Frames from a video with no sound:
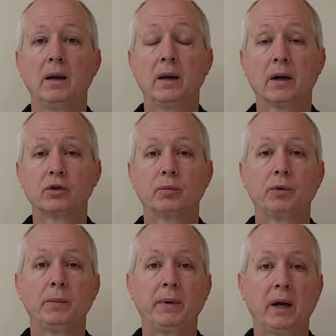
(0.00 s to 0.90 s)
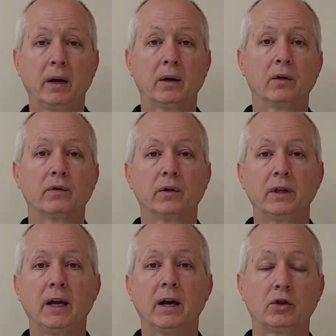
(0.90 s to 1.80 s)
Now, to prepare for
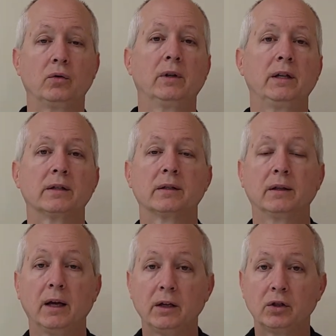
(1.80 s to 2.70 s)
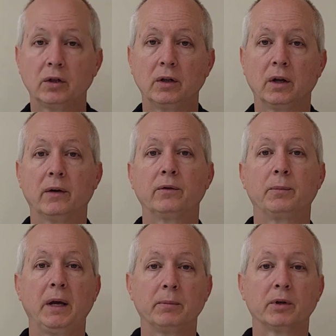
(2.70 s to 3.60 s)
the actual installation of the
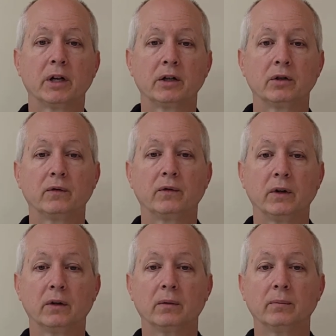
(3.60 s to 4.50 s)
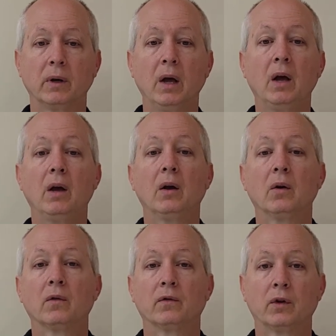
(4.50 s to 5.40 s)
paint protection film,
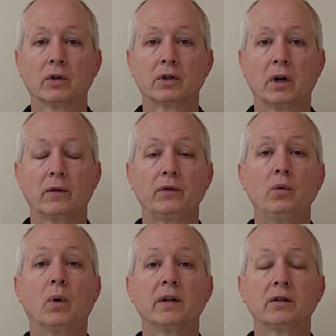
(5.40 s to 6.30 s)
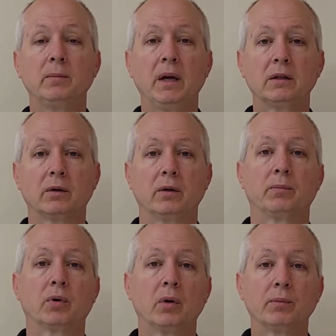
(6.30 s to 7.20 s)
first off, you want to make the
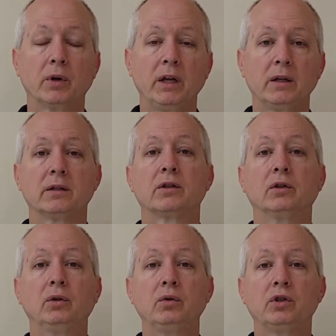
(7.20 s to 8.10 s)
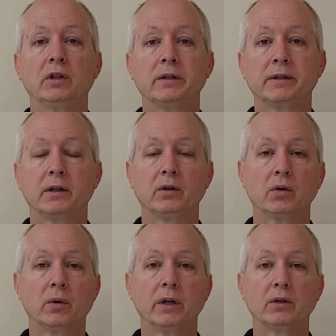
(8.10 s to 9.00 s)
appropriate solutions that you're
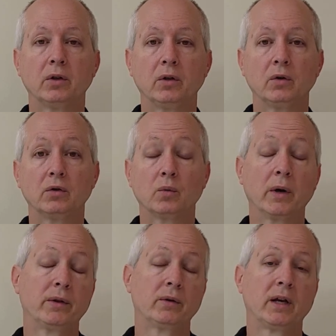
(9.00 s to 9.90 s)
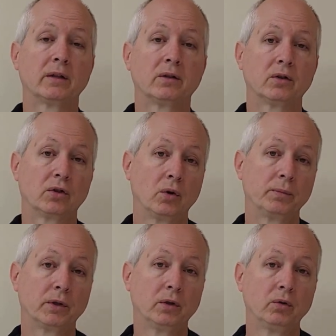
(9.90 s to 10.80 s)
going to use, whether that's the
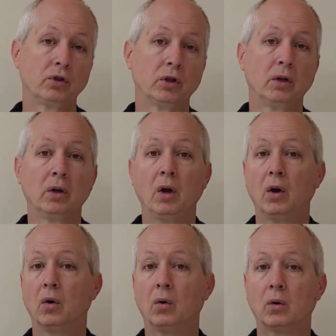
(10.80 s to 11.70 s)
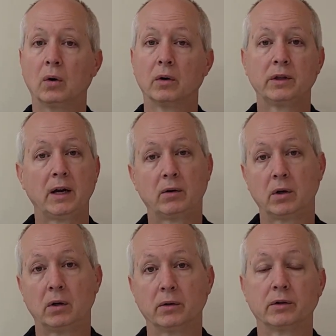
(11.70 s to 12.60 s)
soap solution or the
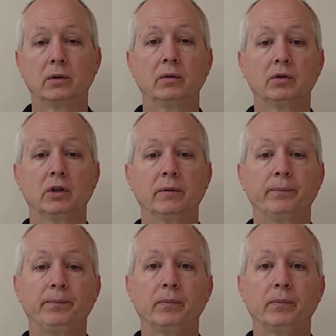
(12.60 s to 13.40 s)
alcohol solution.